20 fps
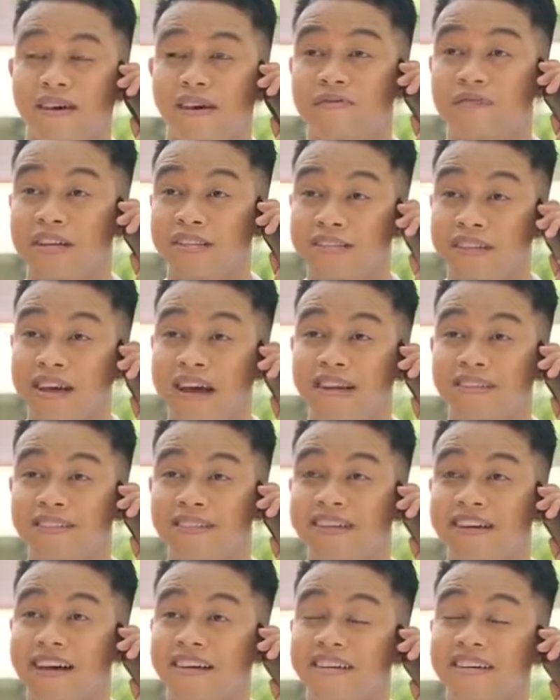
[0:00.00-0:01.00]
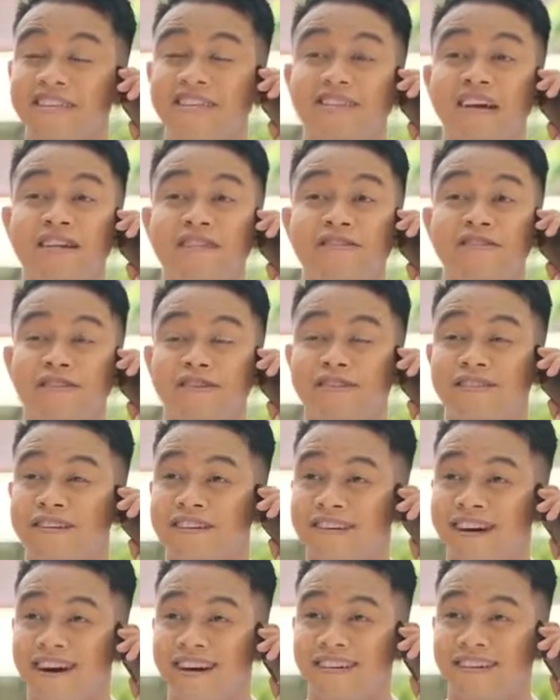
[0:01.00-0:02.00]
This essay is not cursed
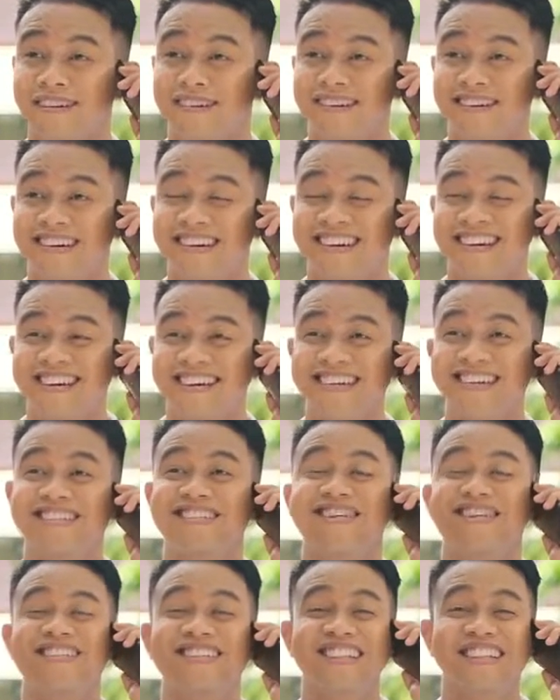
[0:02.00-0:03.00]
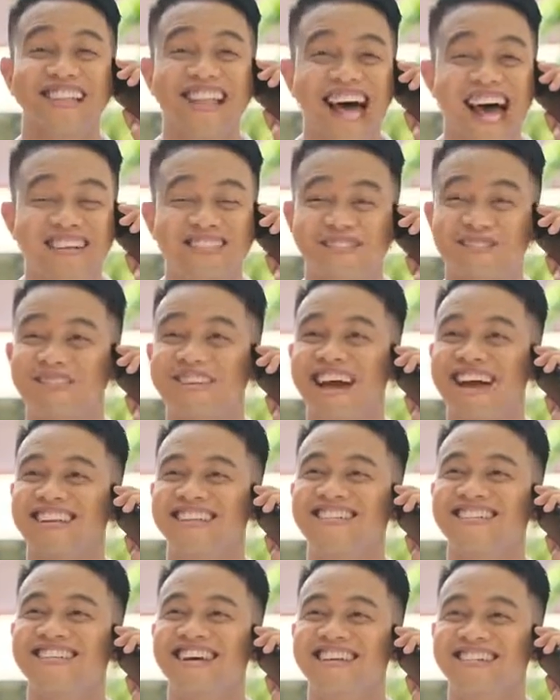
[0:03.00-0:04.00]
at all. It just lacks
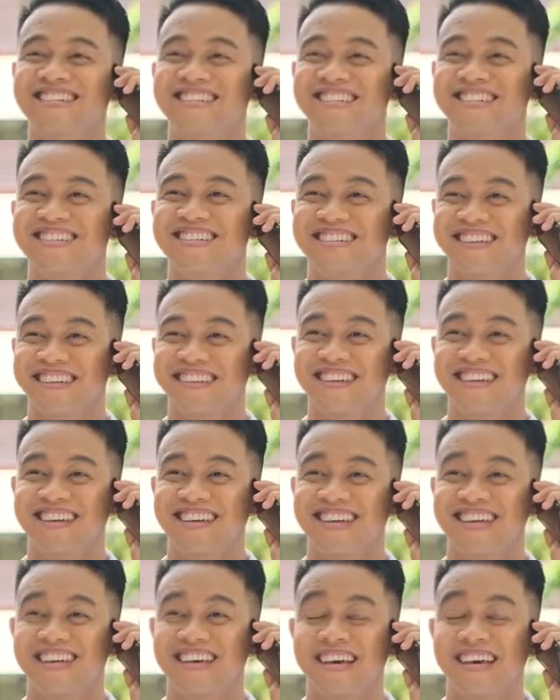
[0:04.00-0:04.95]
organization, silly.